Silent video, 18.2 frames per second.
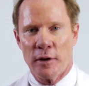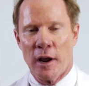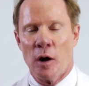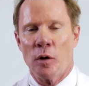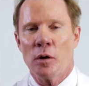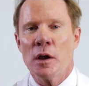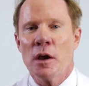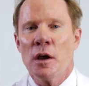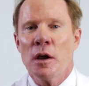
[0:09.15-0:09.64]

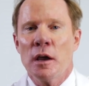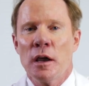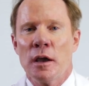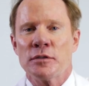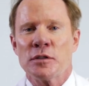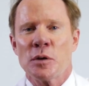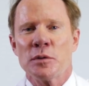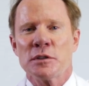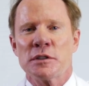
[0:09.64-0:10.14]
Now,
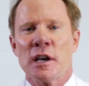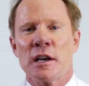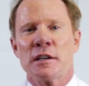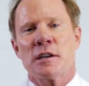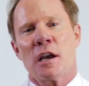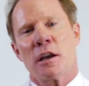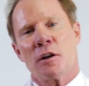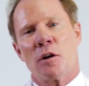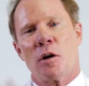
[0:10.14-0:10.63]
if someone
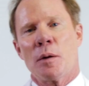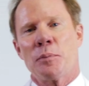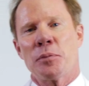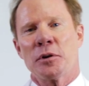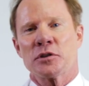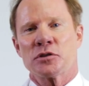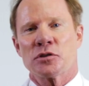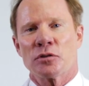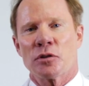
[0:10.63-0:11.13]
says, hey, you know, I
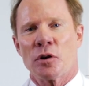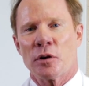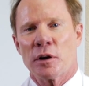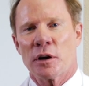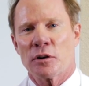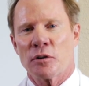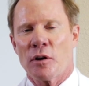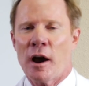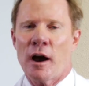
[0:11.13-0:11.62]
put a
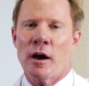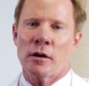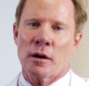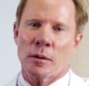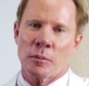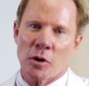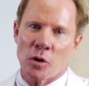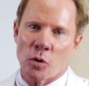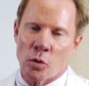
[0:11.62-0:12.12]
zirconium crown,
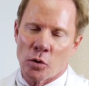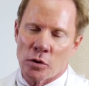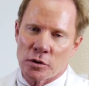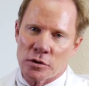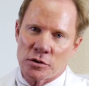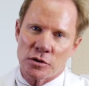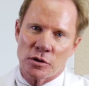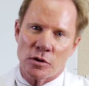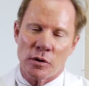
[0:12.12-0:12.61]
I'm going to
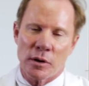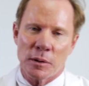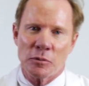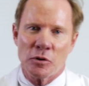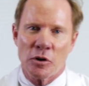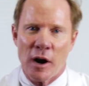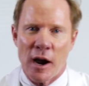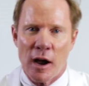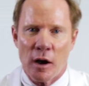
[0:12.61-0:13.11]
order a
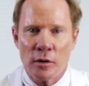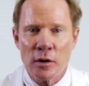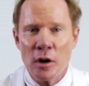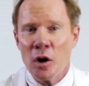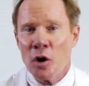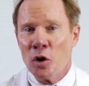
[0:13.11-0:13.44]
zirconium crown,